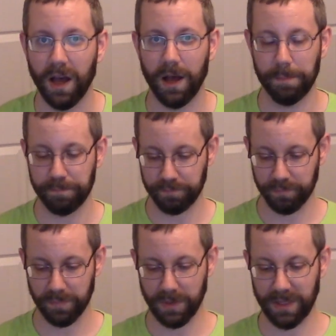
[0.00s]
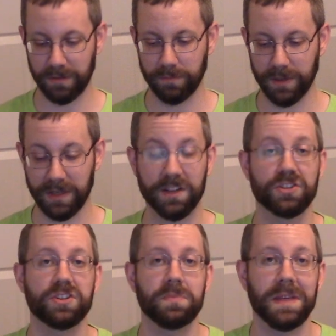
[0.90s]
in
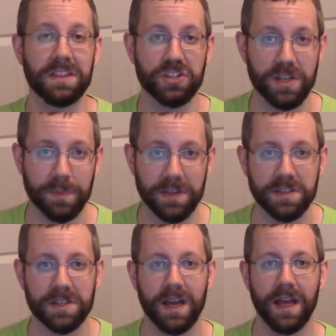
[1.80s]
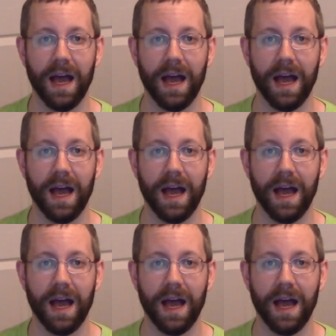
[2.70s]
addition to being the cheapest,